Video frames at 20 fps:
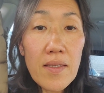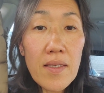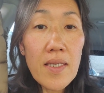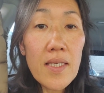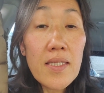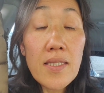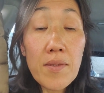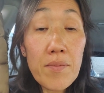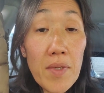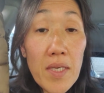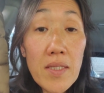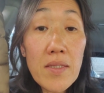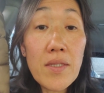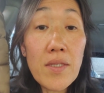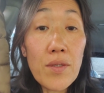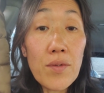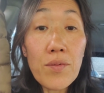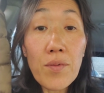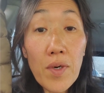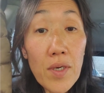It's
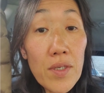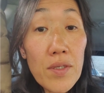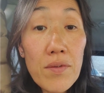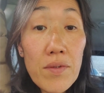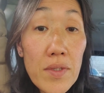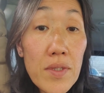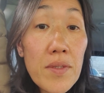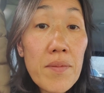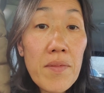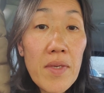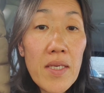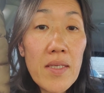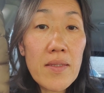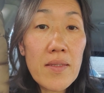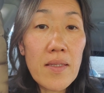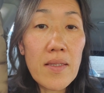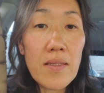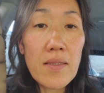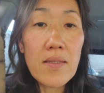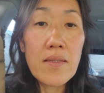amazing. Water is
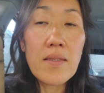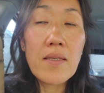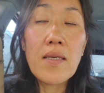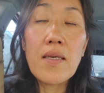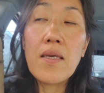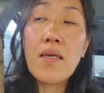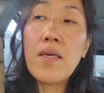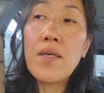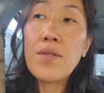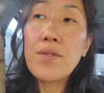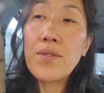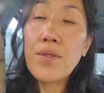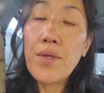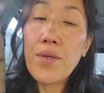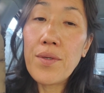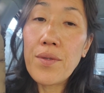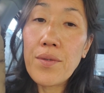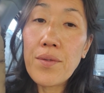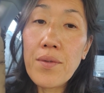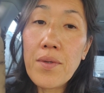amazing.
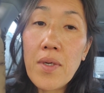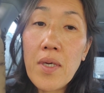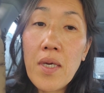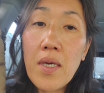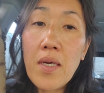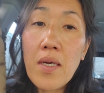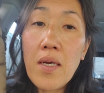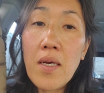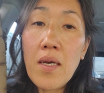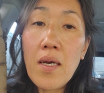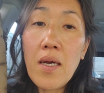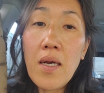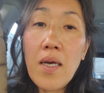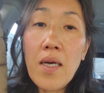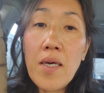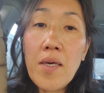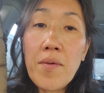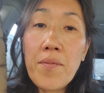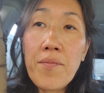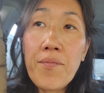So,
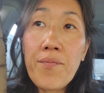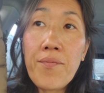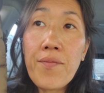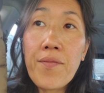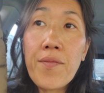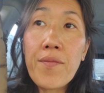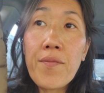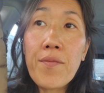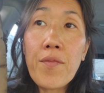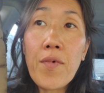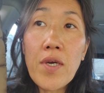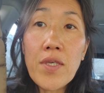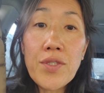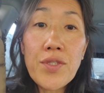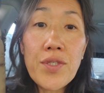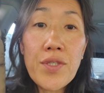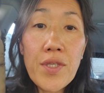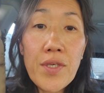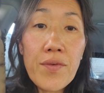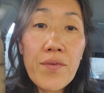
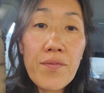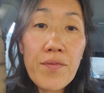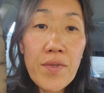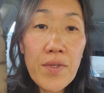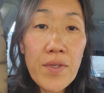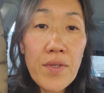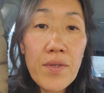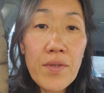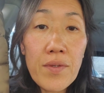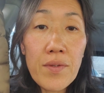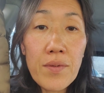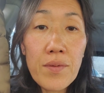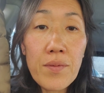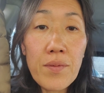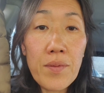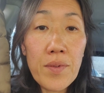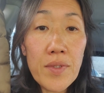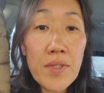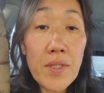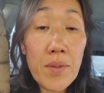Watching that video
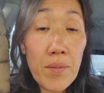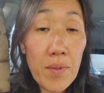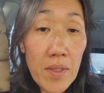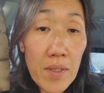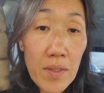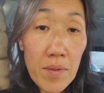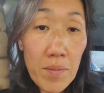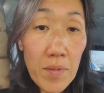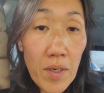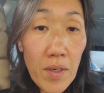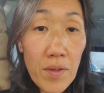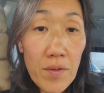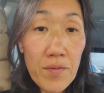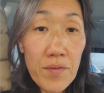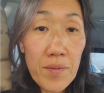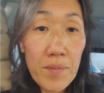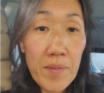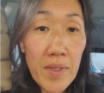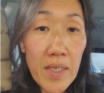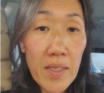was a wake-up call
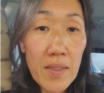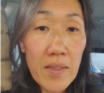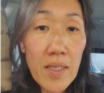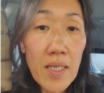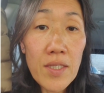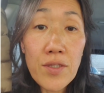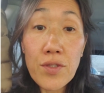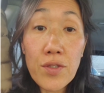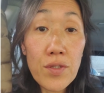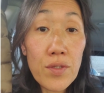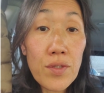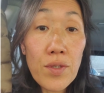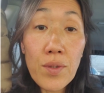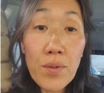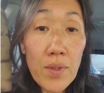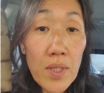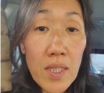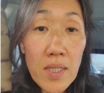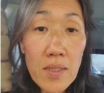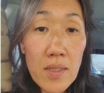for me. It's
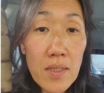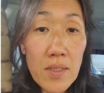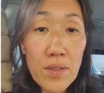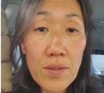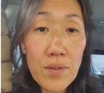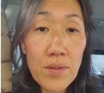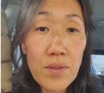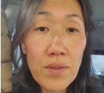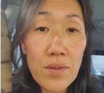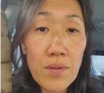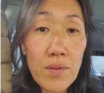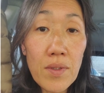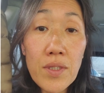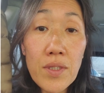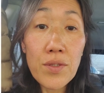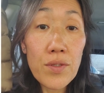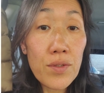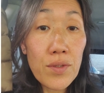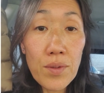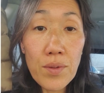so easy to do.
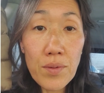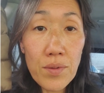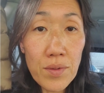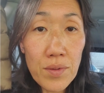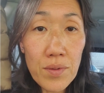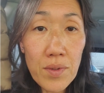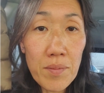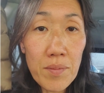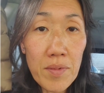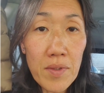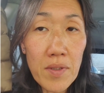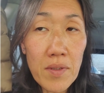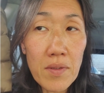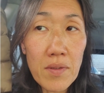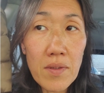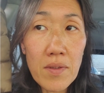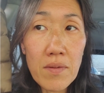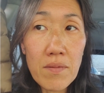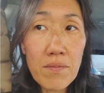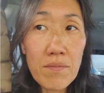so doable.
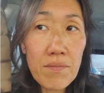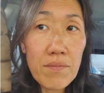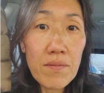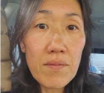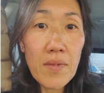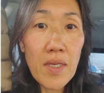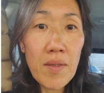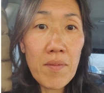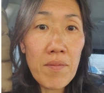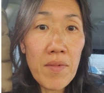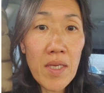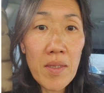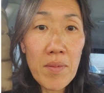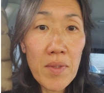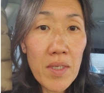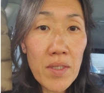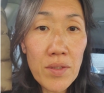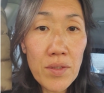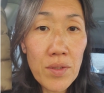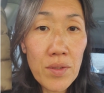And
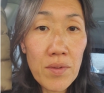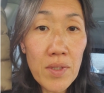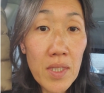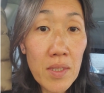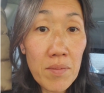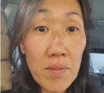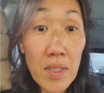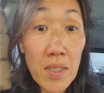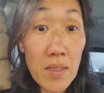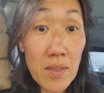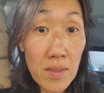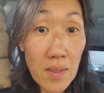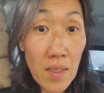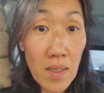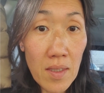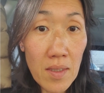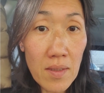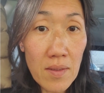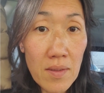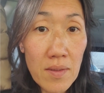maybe it's already being
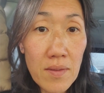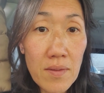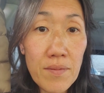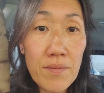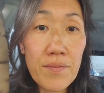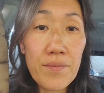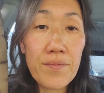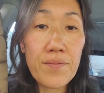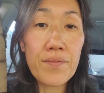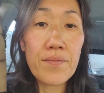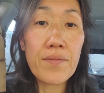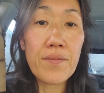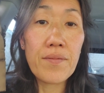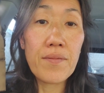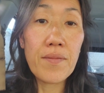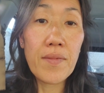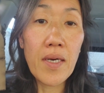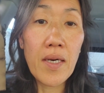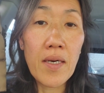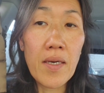done.
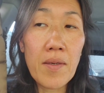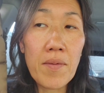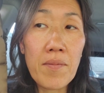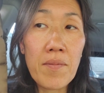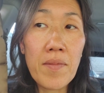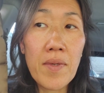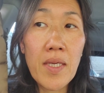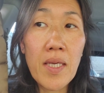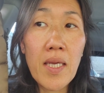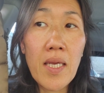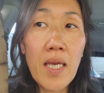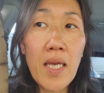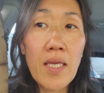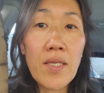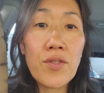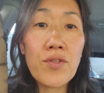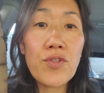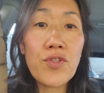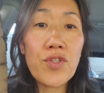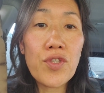
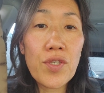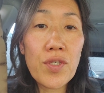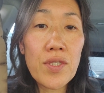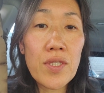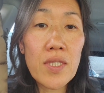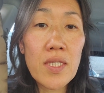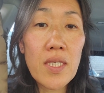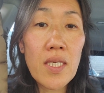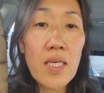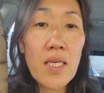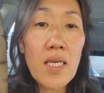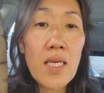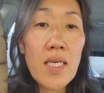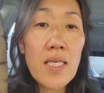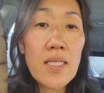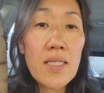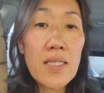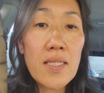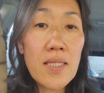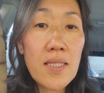And just
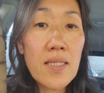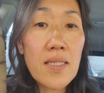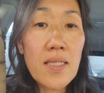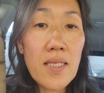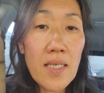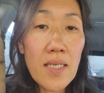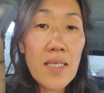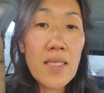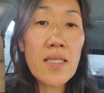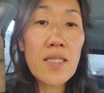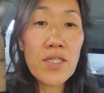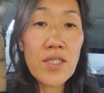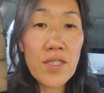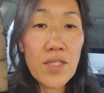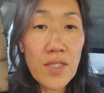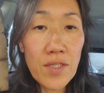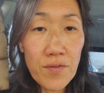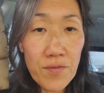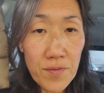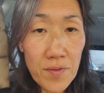seeing the
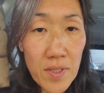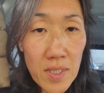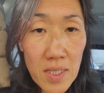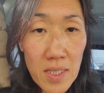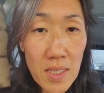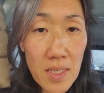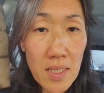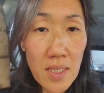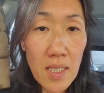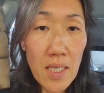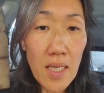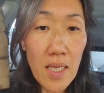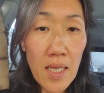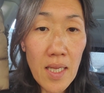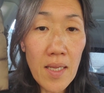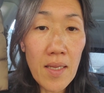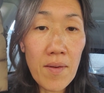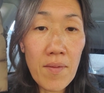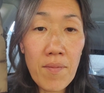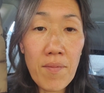difference
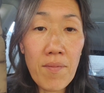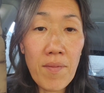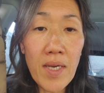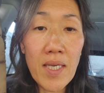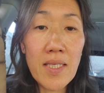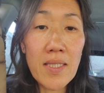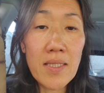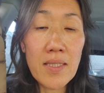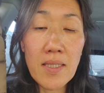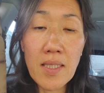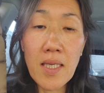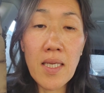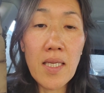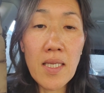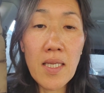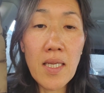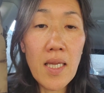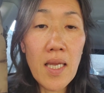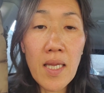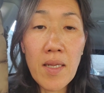in my
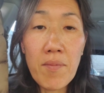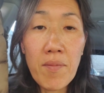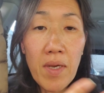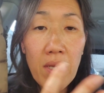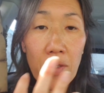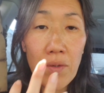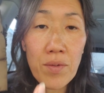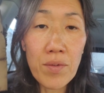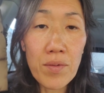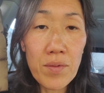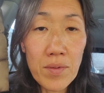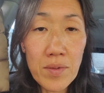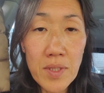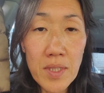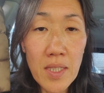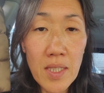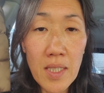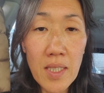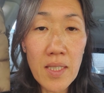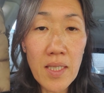skin and my oral
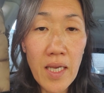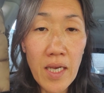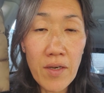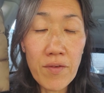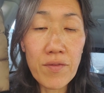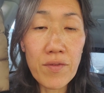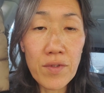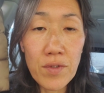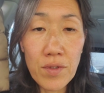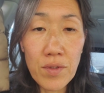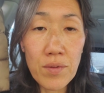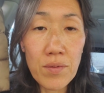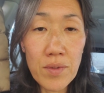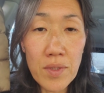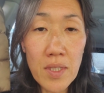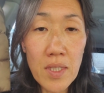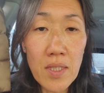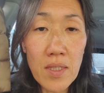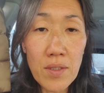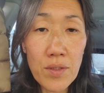teeth after
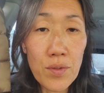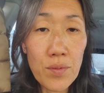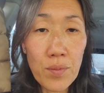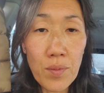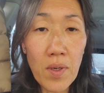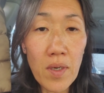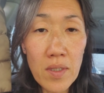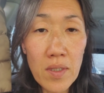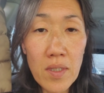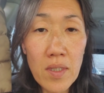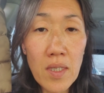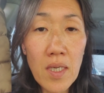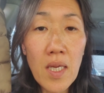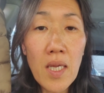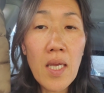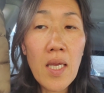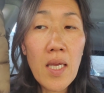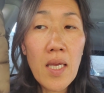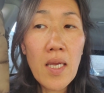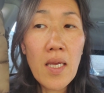using this water,
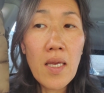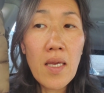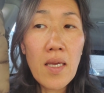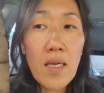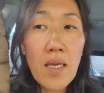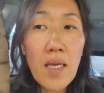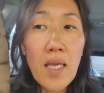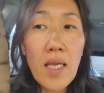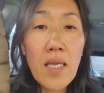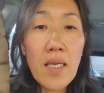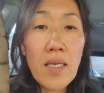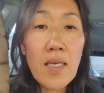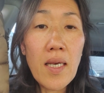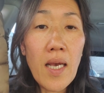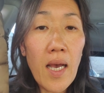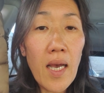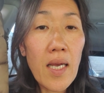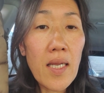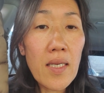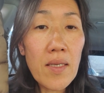it
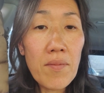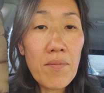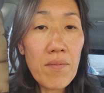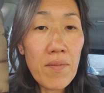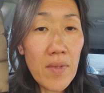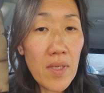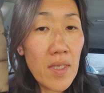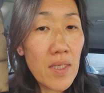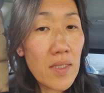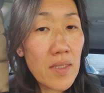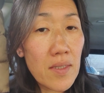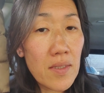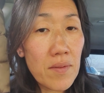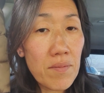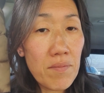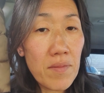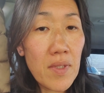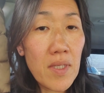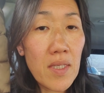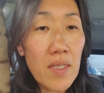kind of makes
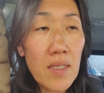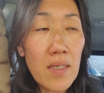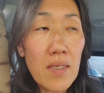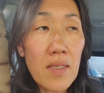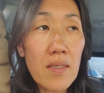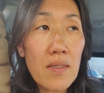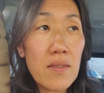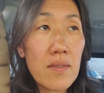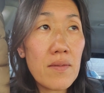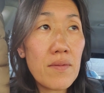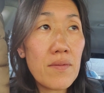me,